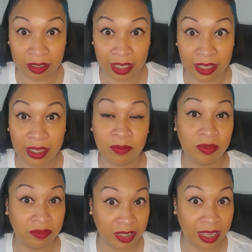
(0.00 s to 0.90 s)
Okay,
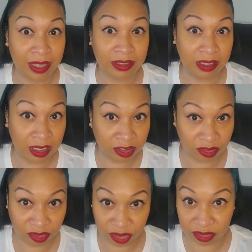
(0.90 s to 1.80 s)
yes, that's
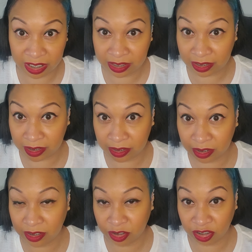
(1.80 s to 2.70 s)
strict,
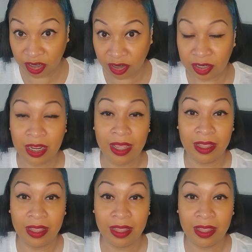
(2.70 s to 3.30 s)
stern.